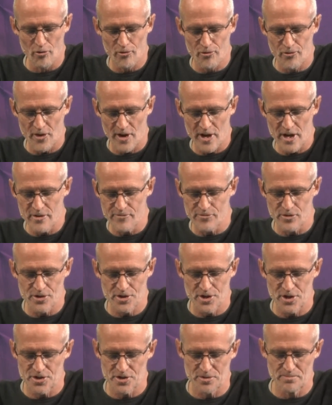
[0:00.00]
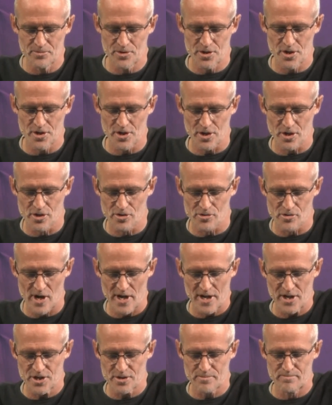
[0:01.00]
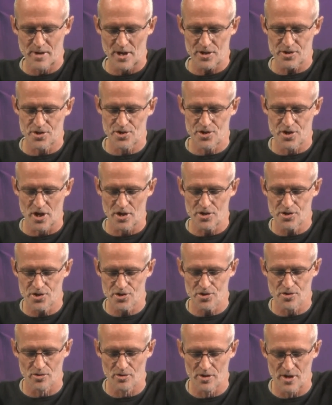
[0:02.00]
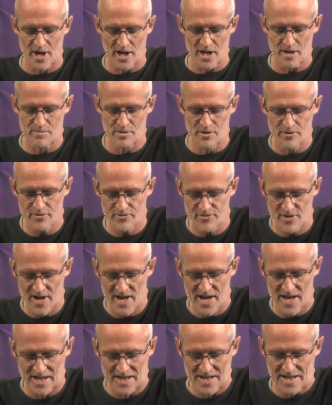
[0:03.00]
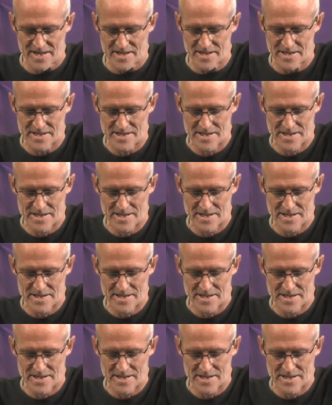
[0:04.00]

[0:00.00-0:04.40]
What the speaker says: favoritism to the great, but judge your neighbor fairly.